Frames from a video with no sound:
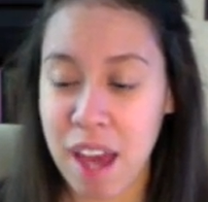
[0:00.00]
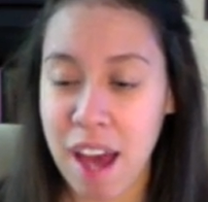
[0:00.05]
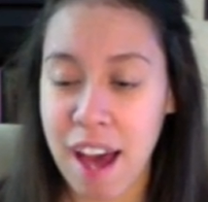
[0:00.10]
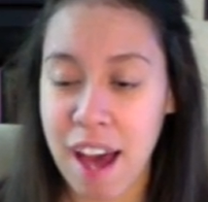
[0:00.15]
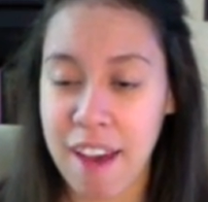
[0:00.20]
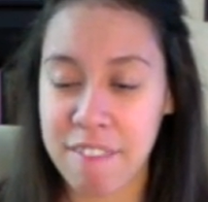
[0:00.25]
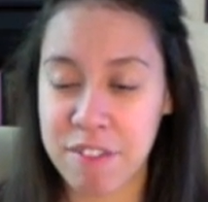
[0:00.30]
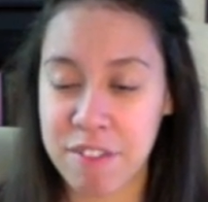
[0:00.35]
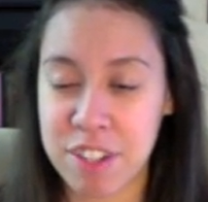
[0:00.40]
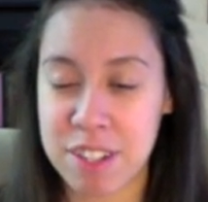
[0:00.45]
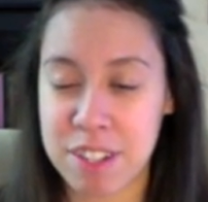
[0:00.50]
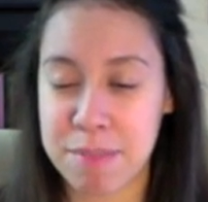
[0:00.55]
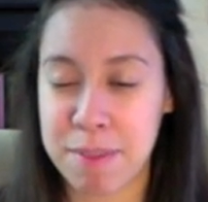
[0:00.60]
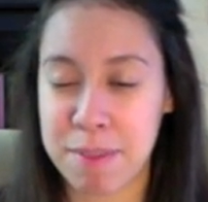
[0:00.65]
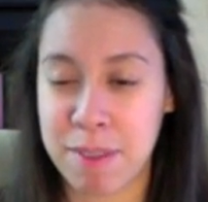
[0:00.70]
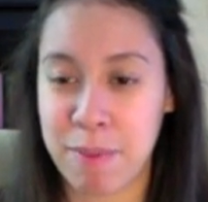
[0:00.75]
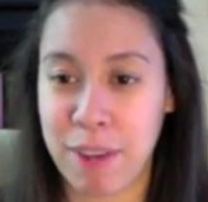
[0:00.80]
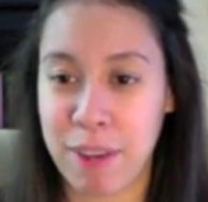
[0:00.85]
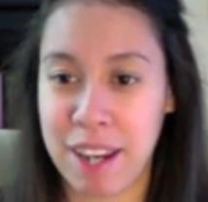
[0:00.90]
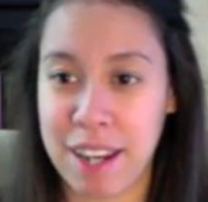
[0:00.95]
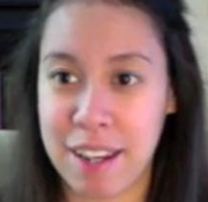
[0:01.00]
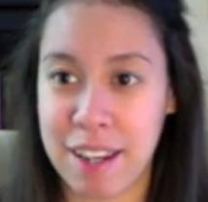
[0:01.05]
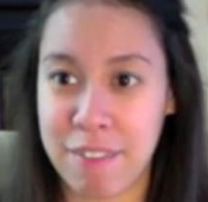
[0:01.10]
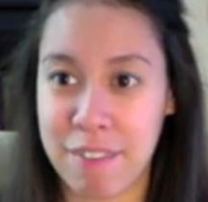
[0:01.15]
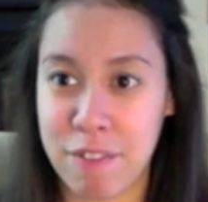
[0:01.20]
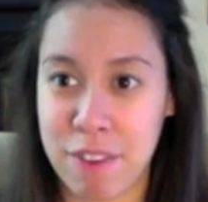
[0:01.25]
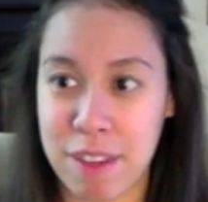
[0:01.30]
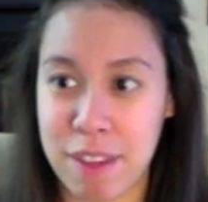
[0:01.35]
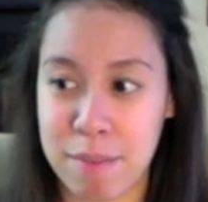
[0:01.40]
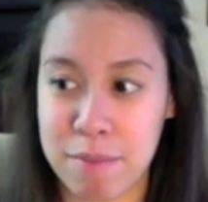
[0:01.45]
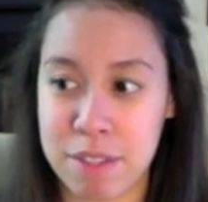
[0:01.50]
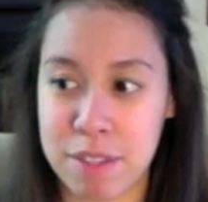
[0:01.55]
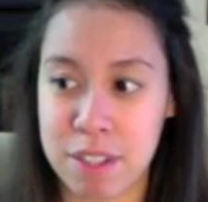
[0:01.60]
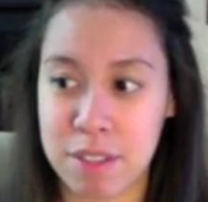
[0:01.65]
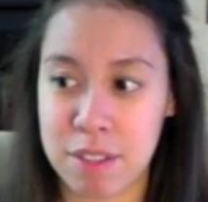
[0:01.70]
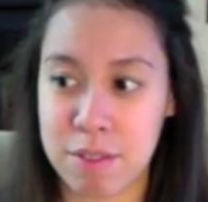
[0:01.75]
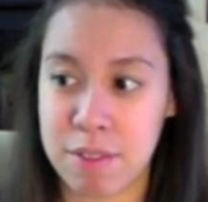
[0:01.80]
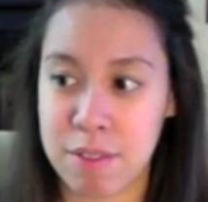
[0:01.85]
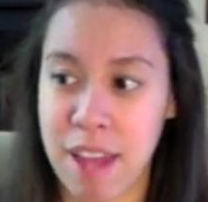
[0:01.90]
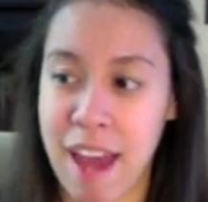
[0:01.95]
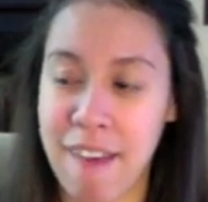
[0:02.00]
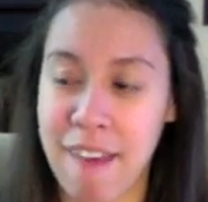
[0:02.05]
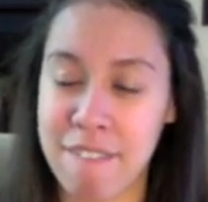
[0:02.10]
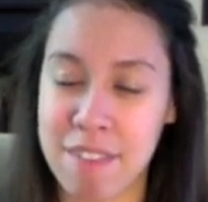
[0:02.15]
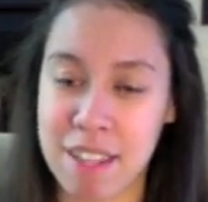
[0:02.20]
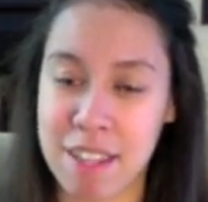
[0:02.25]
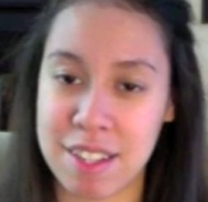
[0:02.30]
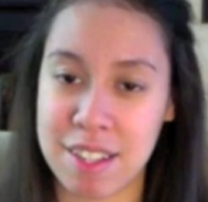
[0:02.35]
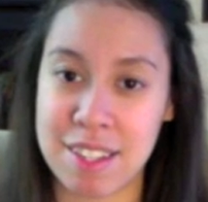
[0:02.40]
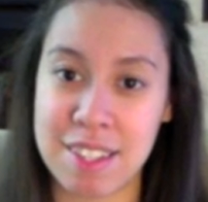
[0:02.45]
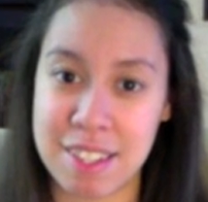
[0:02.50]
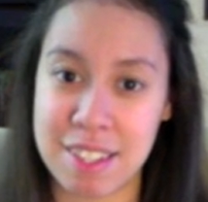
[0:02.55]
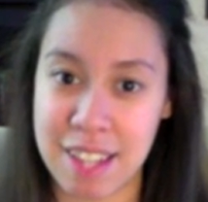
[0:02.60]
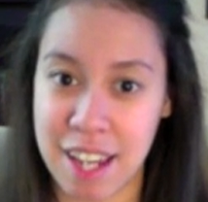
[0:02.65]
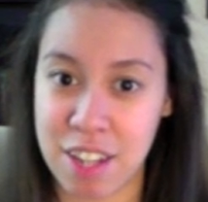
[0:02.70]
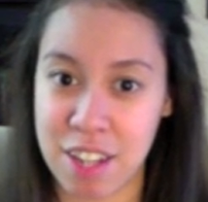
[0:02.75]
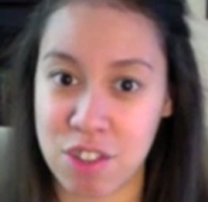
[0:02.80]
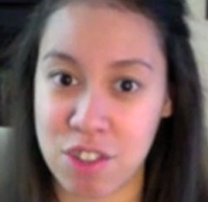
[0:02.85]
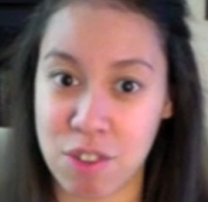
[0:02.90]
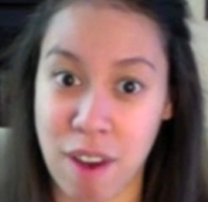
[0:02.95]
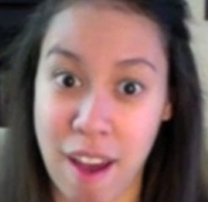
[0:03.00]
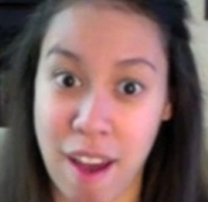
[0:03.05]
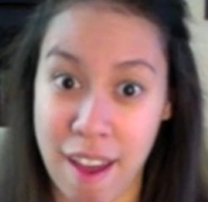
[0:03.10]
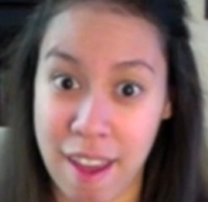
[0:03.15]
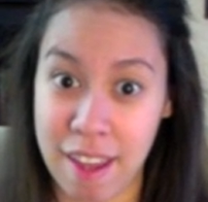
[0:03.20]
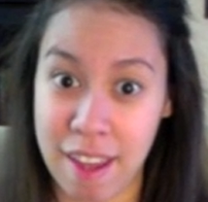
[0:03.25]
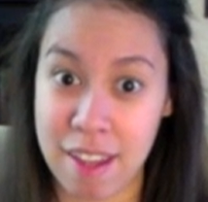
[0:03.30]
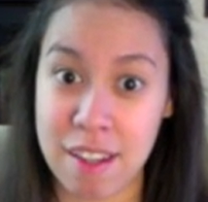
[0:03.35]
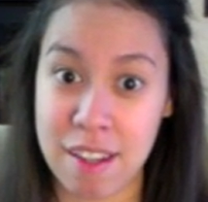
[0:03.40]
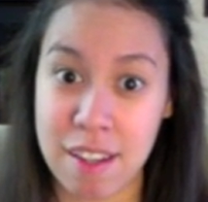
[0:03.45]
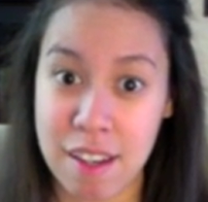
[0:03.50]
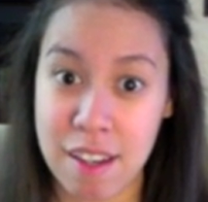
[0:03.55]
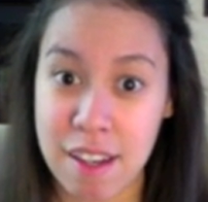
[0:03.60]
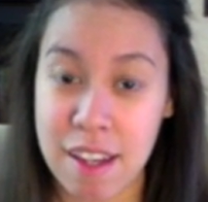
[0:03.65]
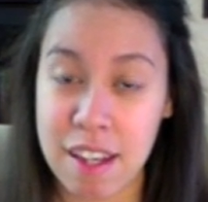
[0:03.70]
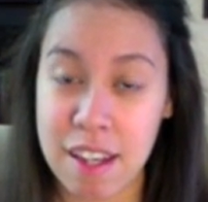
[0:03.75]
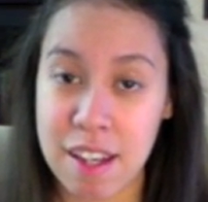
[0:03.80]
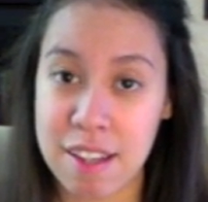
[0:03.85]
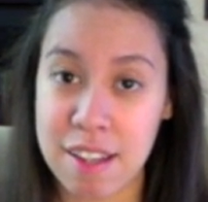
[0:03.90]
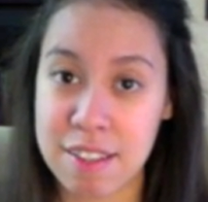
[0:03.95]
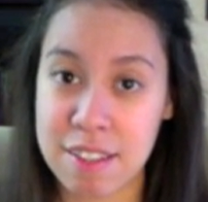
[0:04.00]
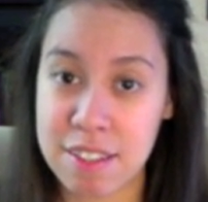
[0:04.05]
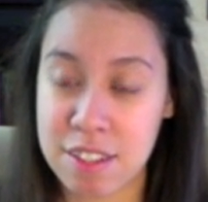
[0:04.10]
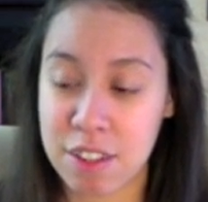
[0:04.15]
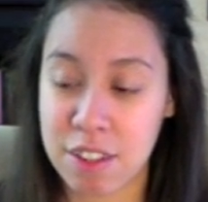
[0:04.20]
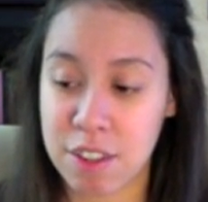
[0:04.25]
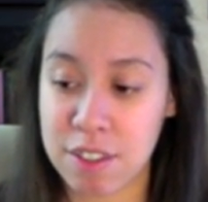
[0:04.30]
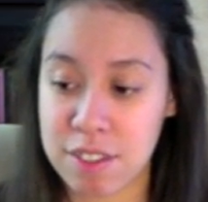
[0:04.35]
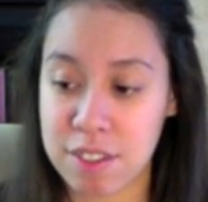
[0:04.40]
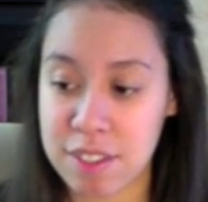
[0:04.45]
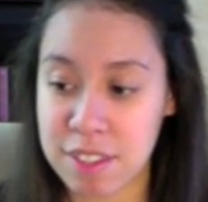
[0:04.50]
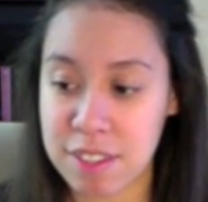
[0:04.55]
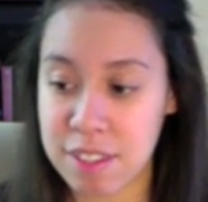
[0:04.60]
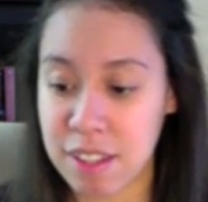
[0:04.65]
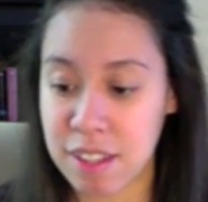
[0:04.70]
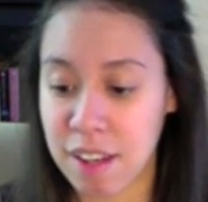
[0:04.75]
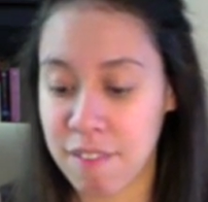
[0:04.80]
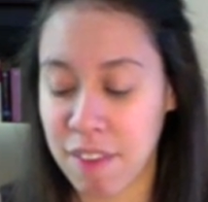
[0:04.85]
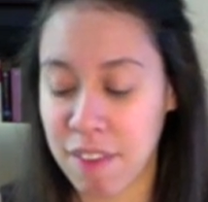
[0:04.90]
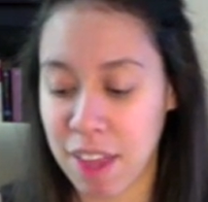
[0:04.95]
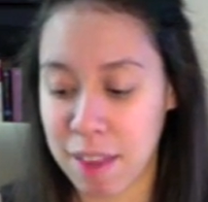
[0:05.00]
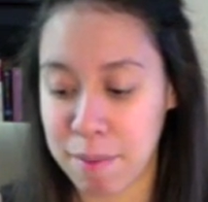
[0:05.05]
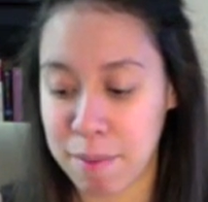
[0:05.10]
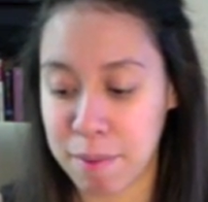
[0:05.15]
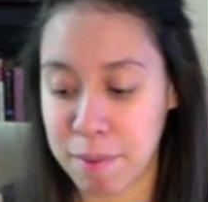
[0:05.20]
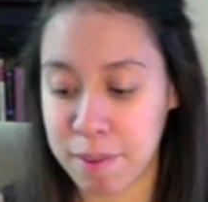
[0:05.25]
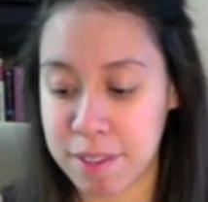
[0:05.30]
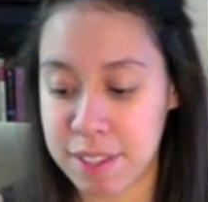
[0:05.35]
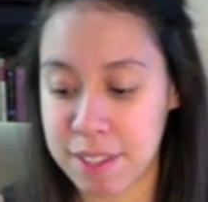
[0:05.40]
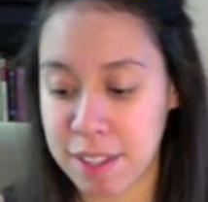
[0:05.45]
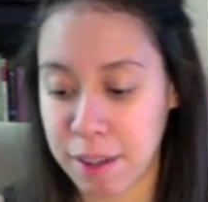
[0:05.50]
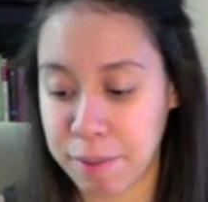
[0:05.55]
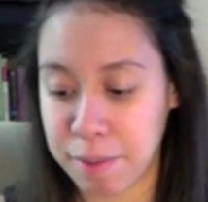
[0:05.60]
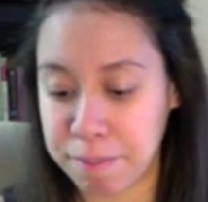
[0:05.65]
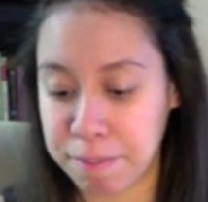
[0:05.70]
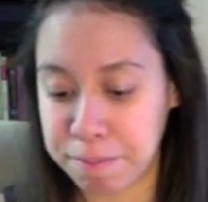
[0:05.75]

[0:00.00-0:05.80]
I've just been waiting for them to have the stay dry inserts available. So,